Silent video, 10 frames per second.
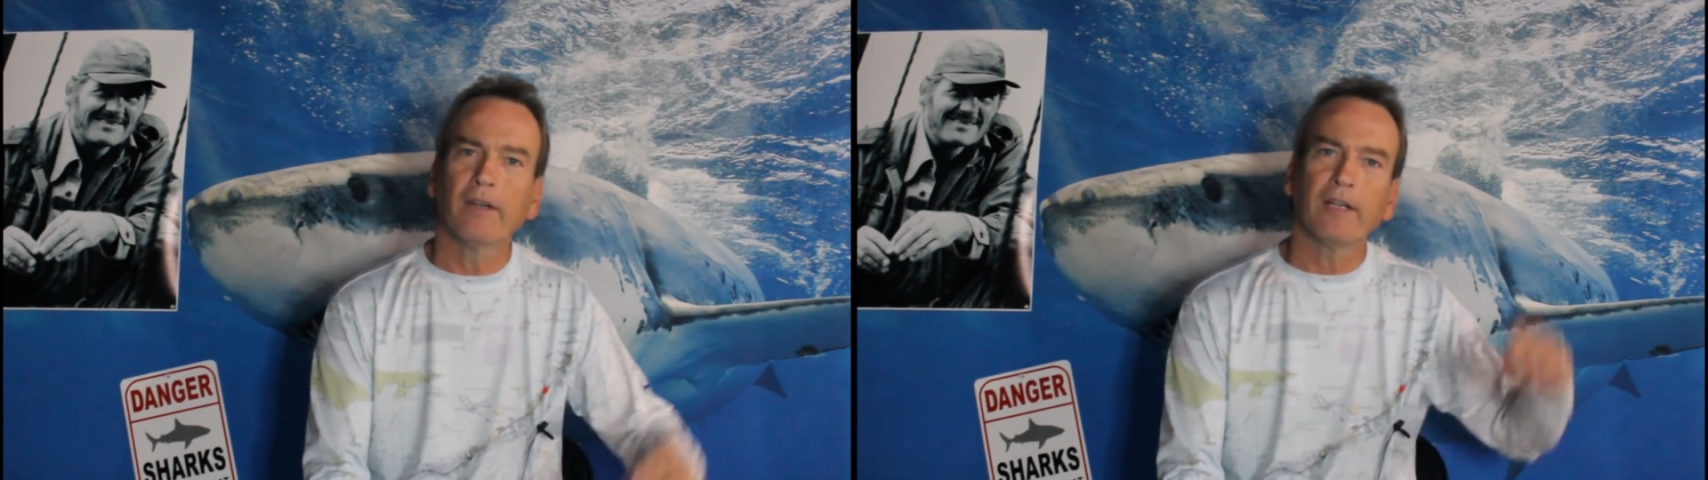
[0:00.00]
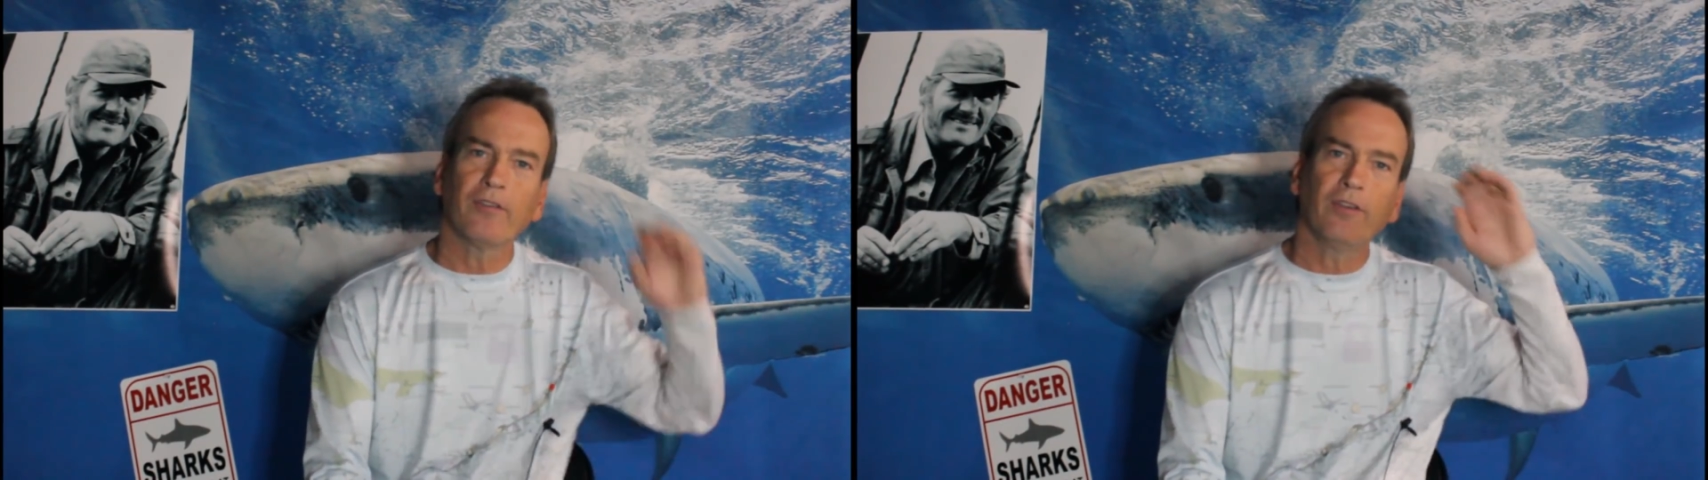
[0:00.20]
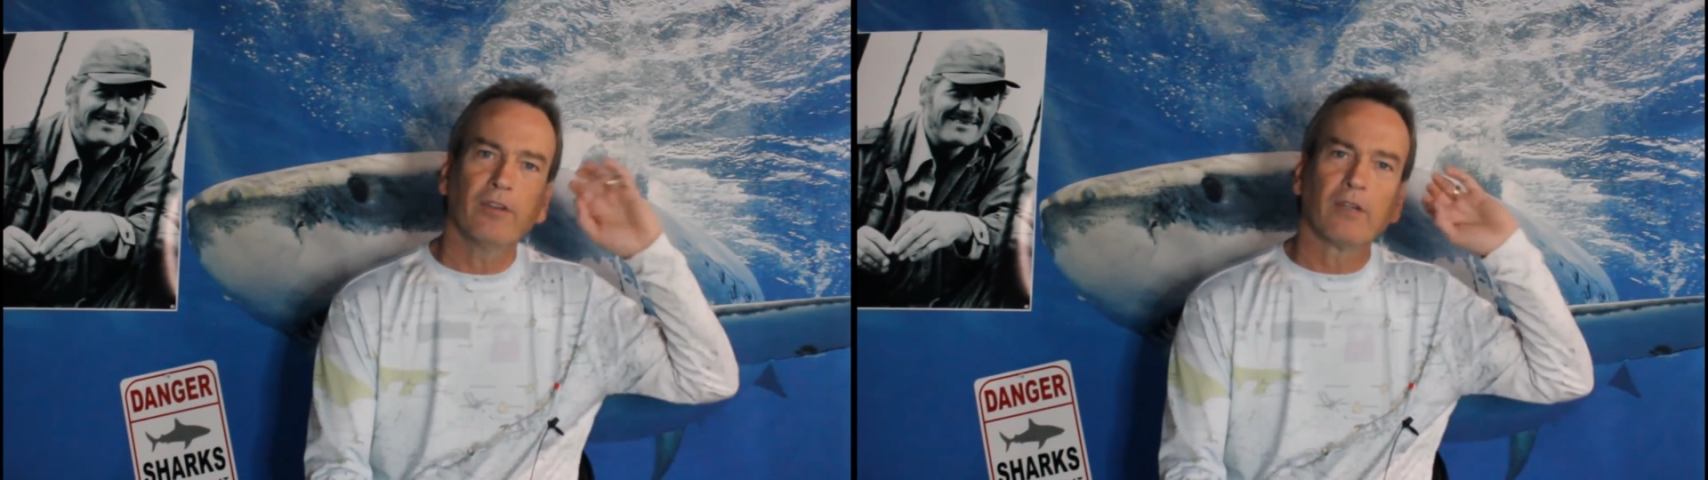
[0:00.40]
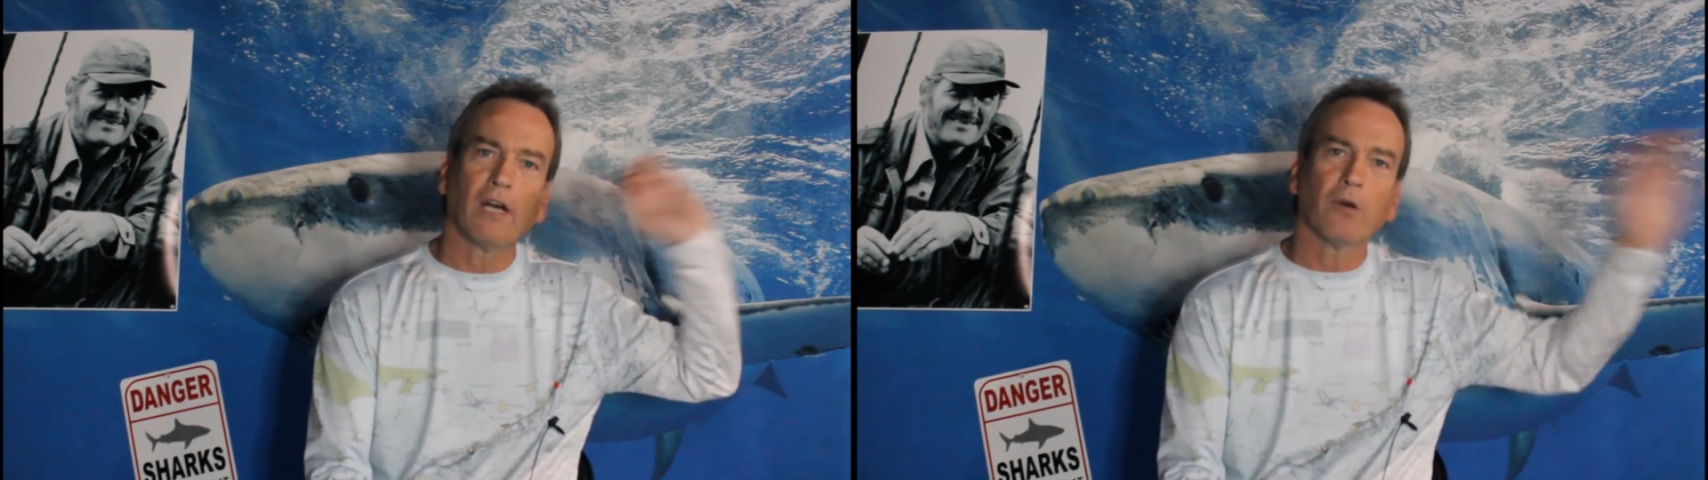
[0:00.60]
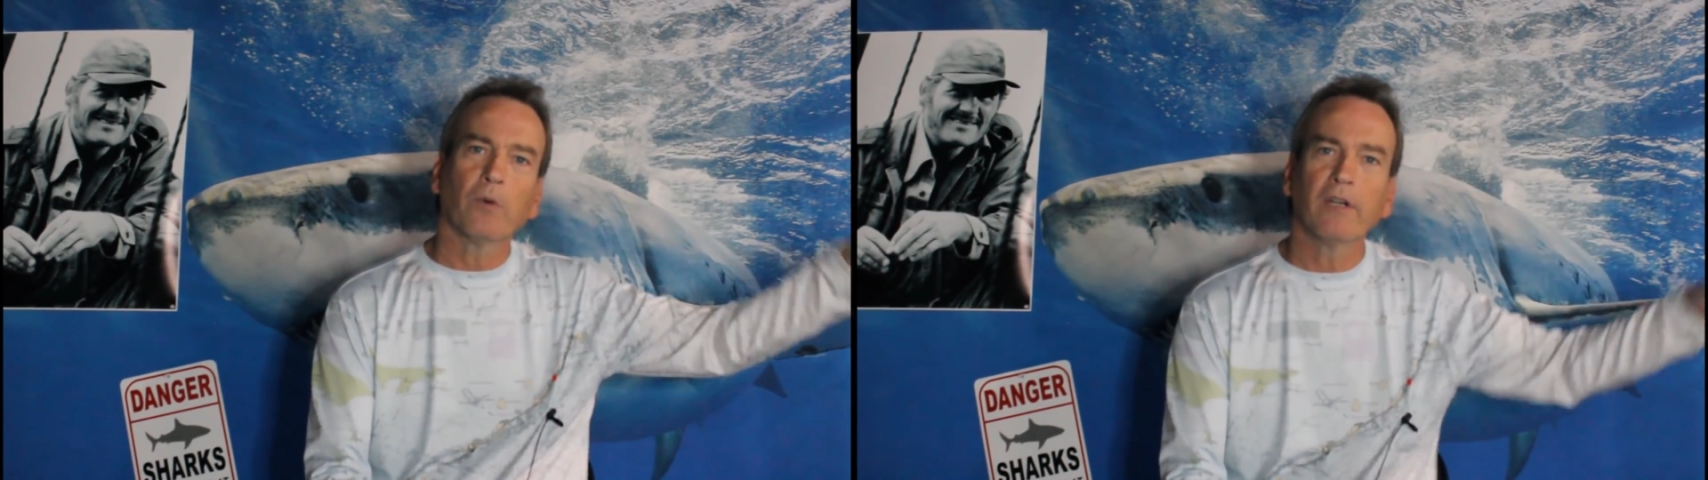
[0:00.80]
that seal
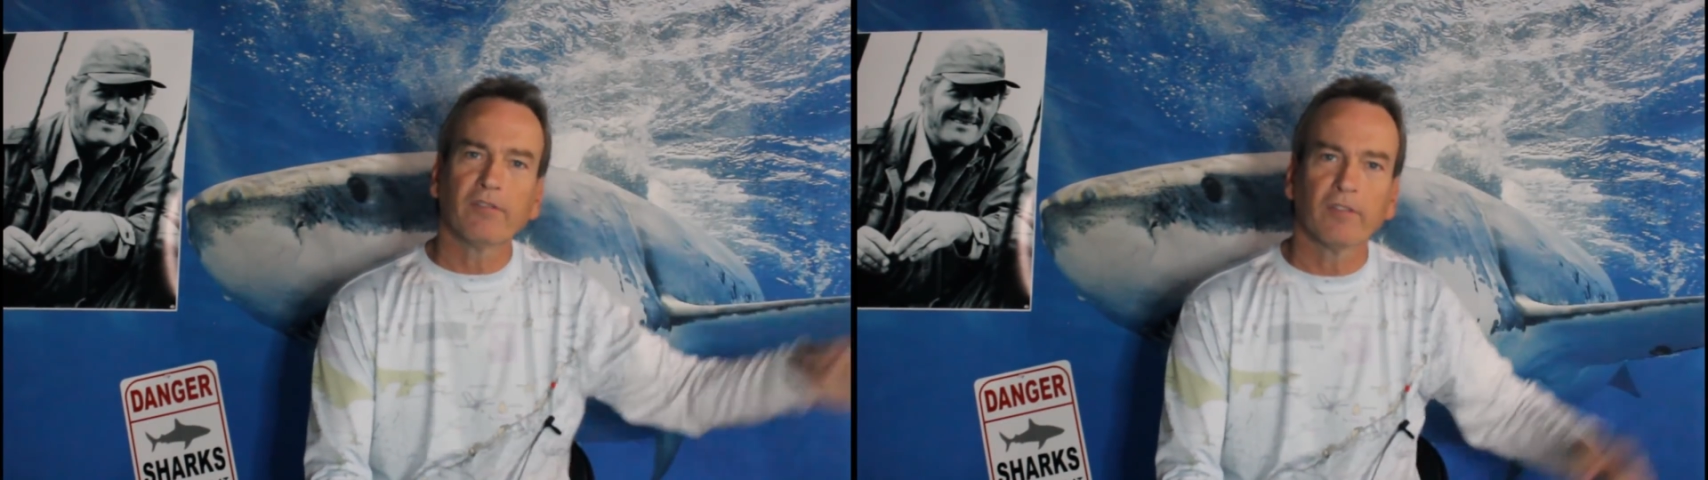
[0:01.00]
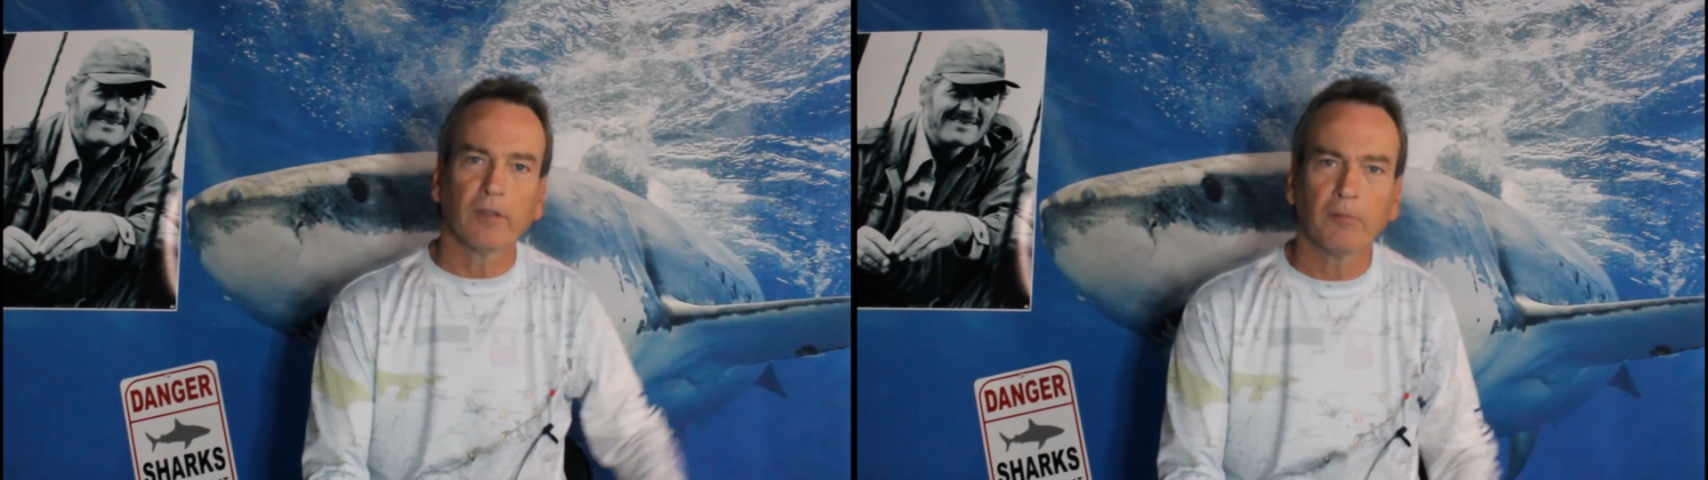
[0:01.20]
got away from